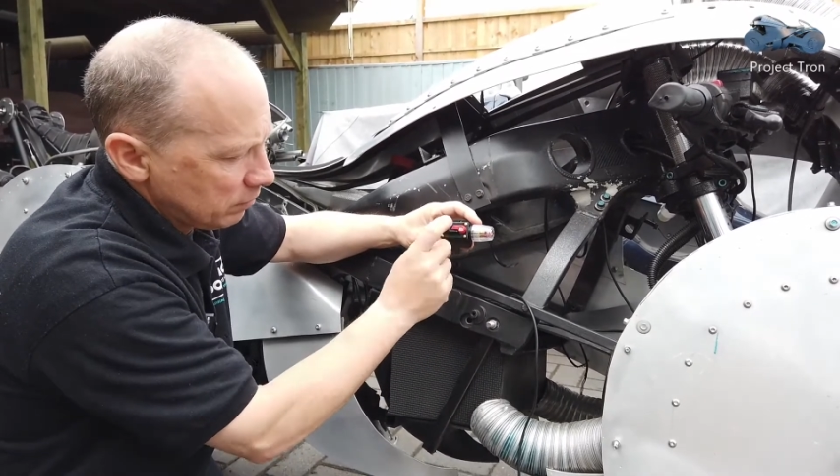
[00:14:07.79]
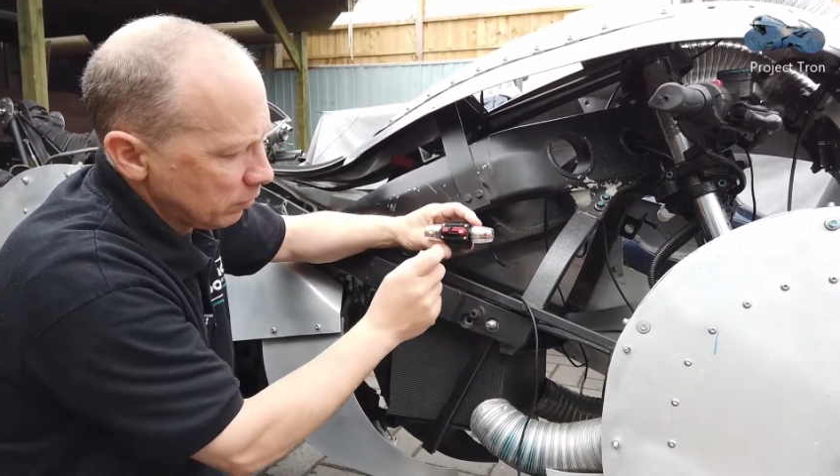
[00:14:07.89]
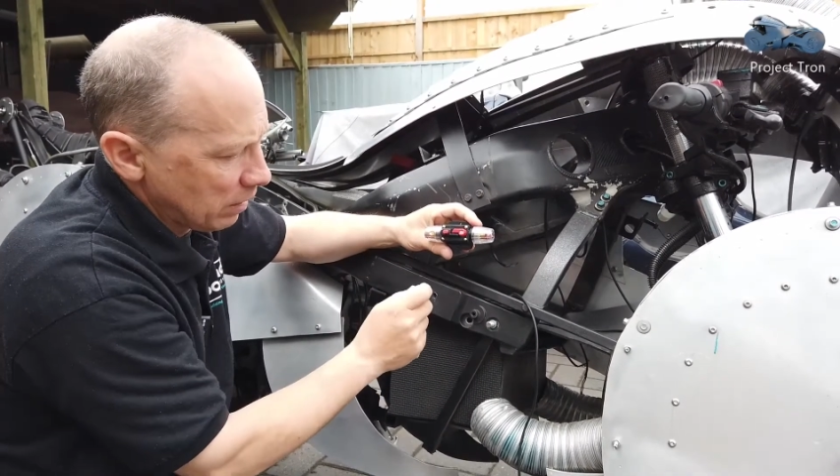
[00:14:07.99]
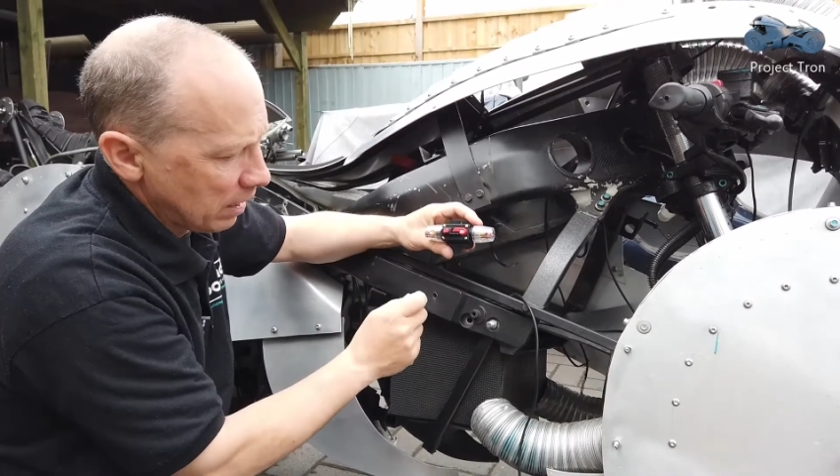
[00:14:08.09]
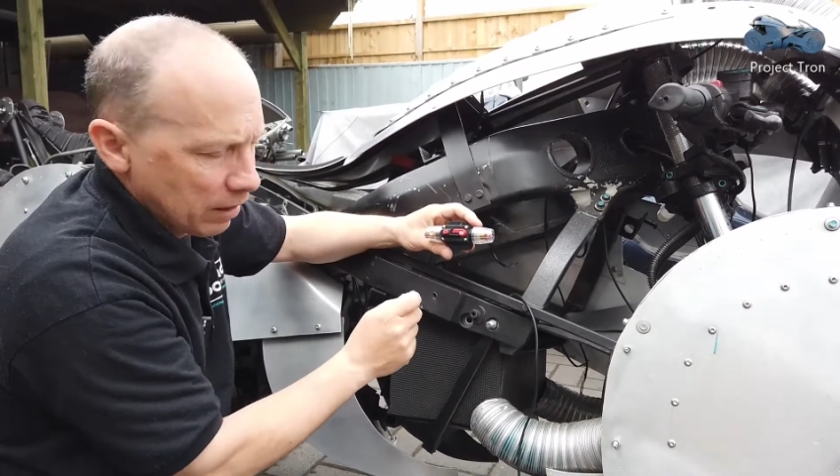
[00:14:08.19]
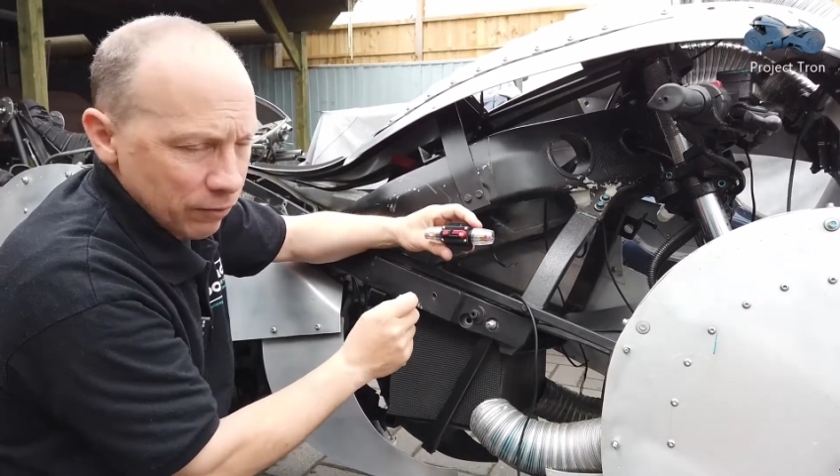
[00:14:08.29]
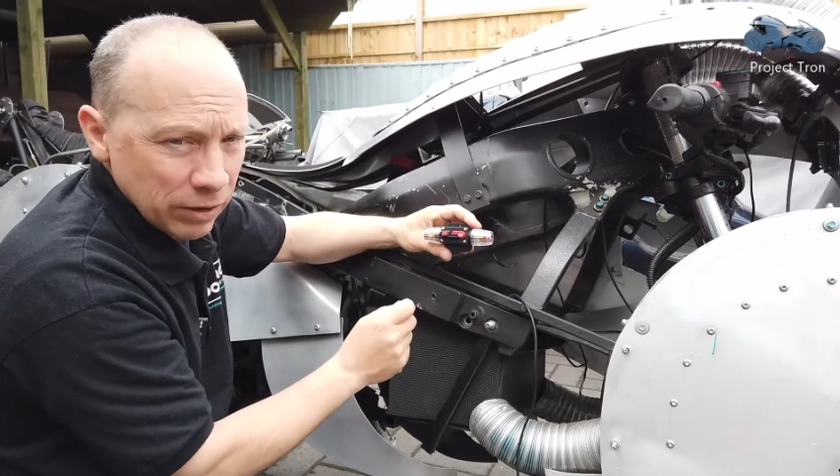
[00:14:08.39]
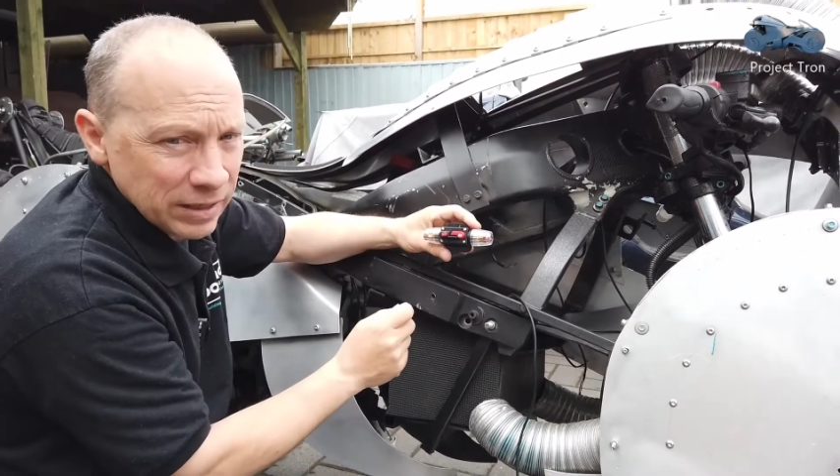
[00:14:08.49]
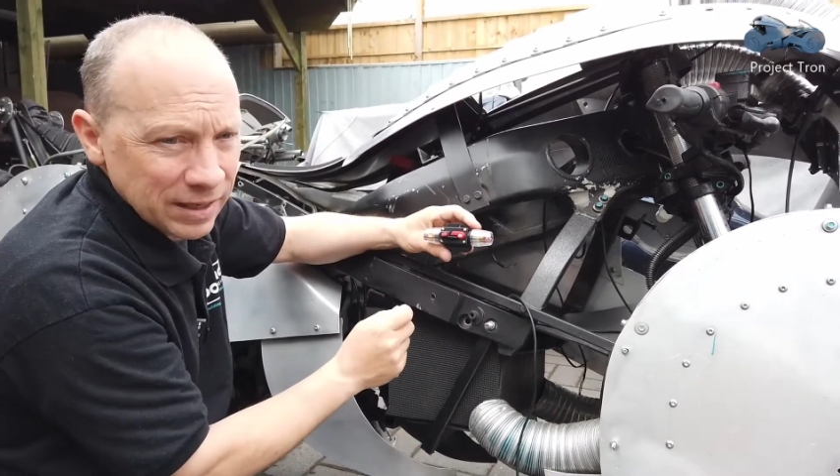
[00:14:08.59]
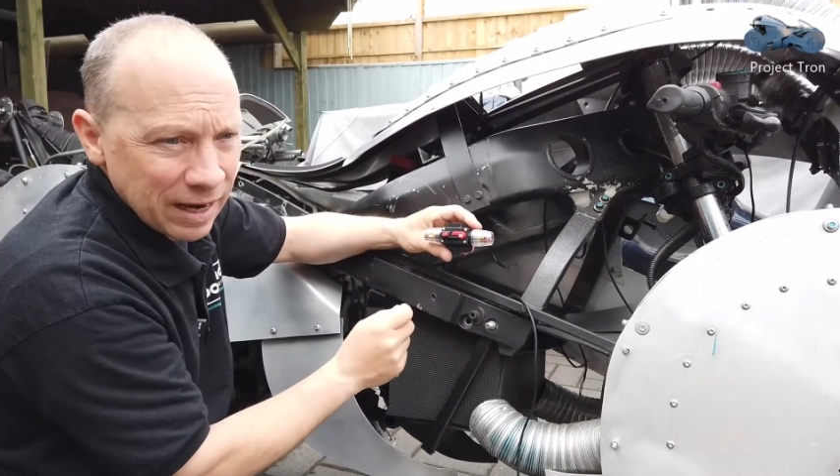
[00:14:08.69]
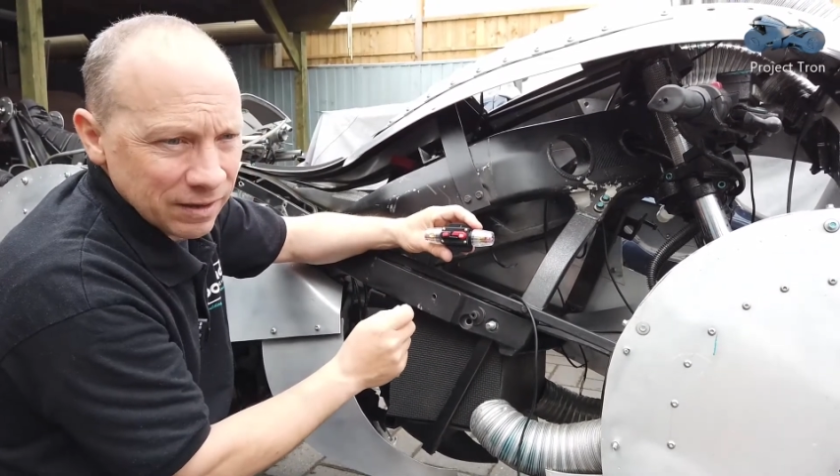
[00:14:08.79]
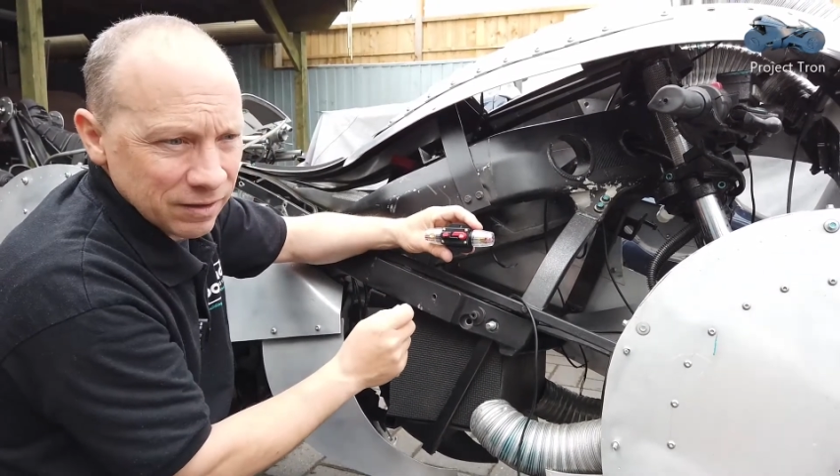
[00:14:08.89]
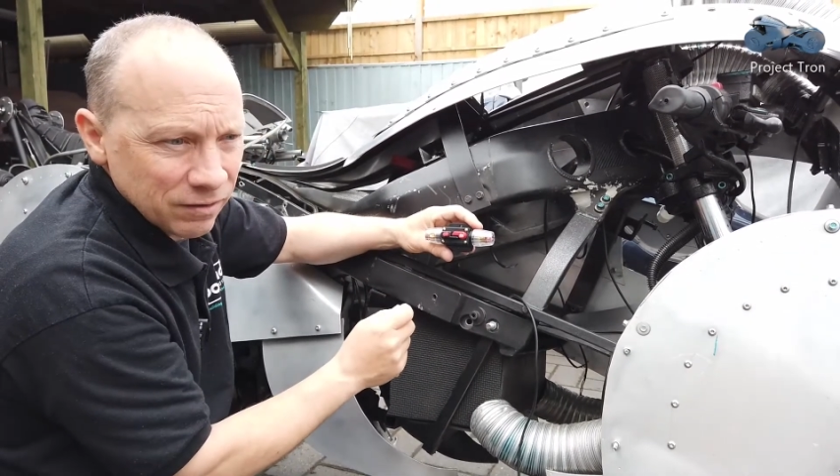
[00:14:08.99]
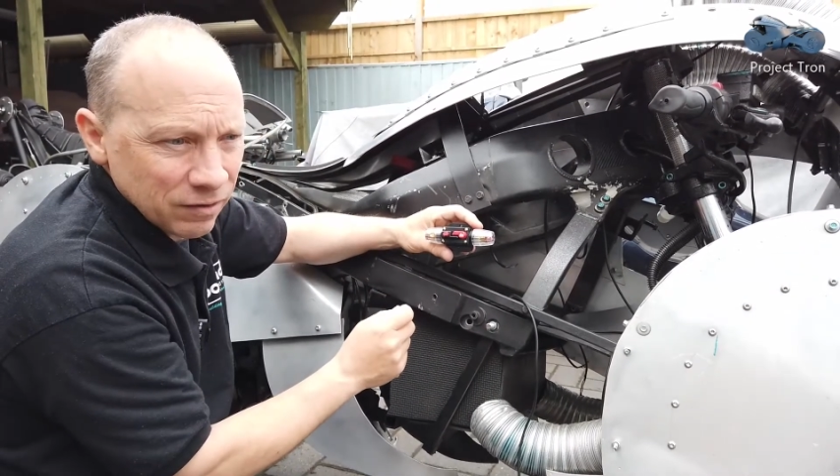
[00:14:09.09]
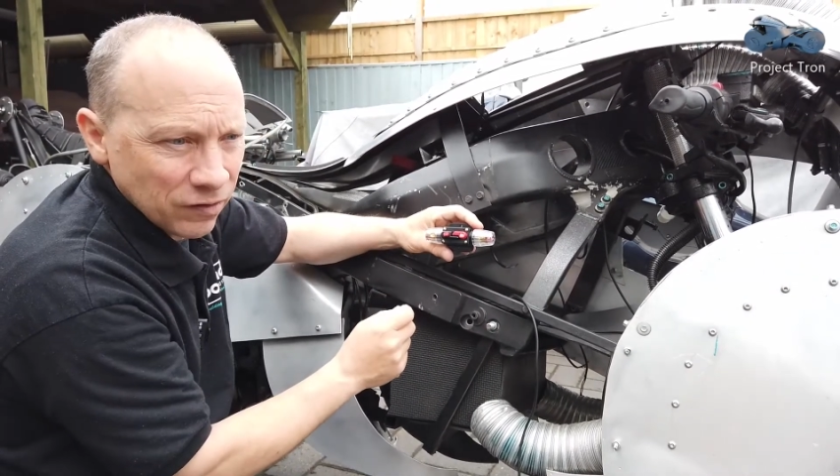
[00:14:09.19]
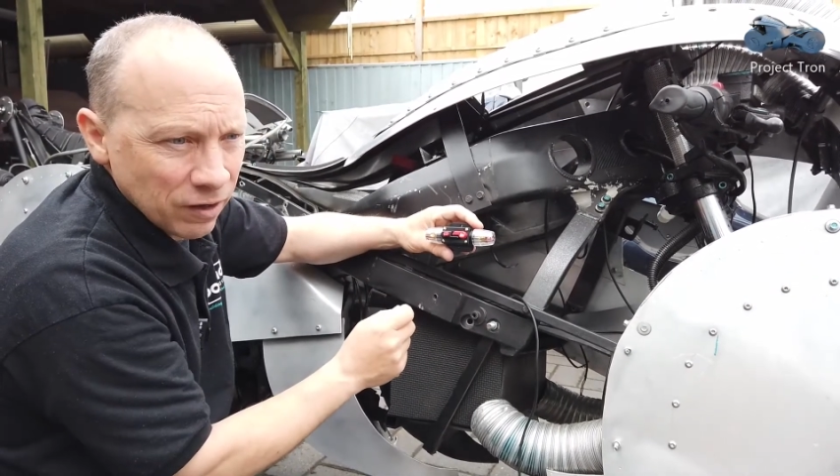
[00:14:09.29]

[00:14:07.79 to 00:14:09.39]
do that and reset the